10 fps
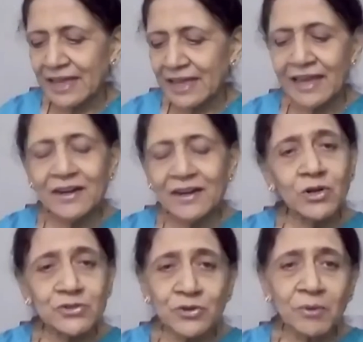And
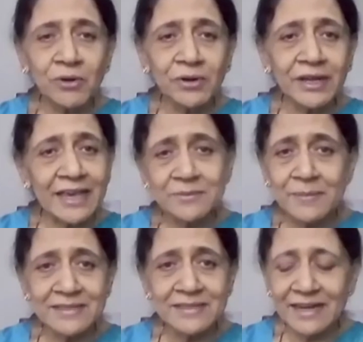also more
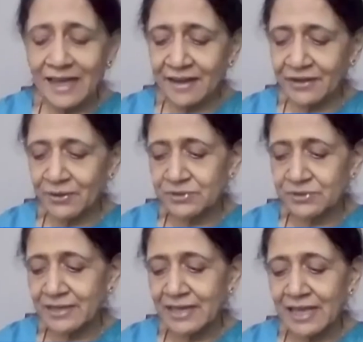case-based scenarios.
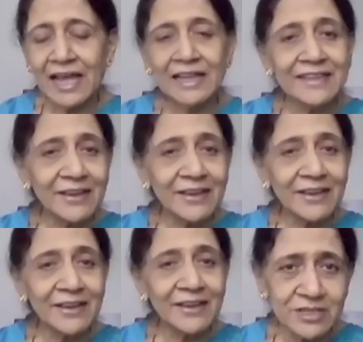And they
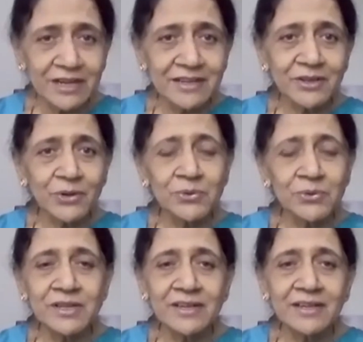also said
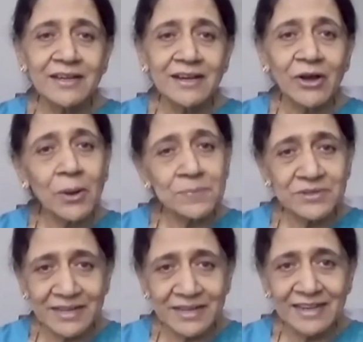include
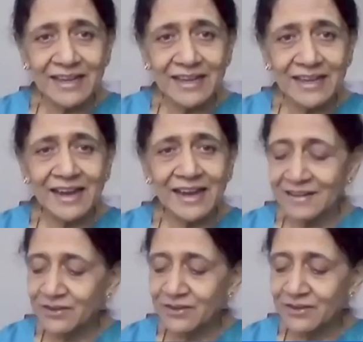obstetric
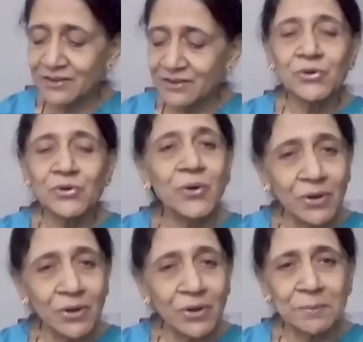and also
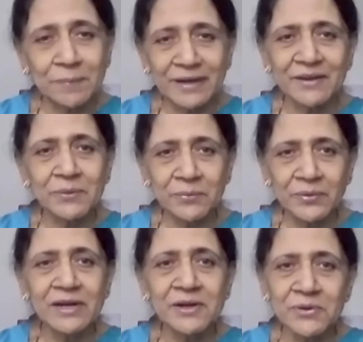orthopedic.
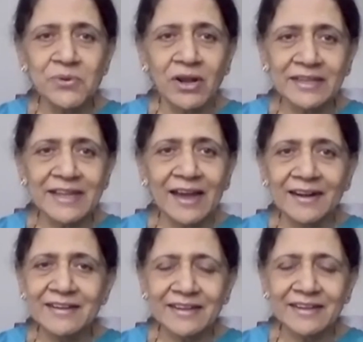We'll do all
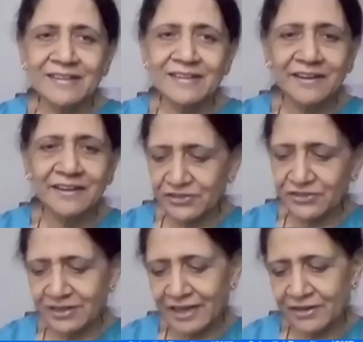that in the
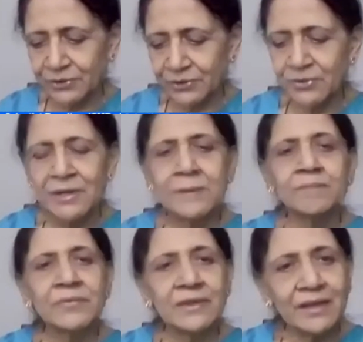revision that we do.
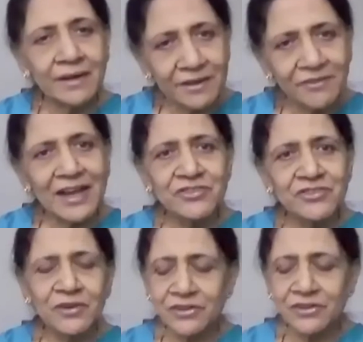The revised
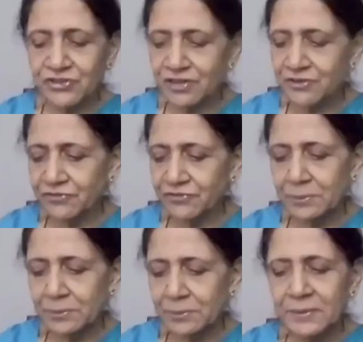version will be
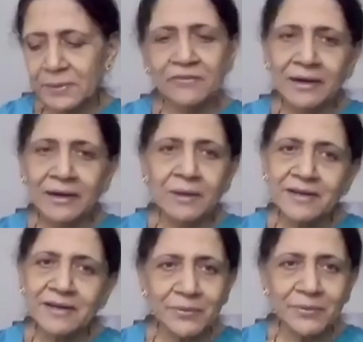available in
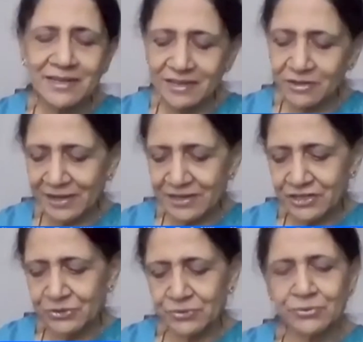2022.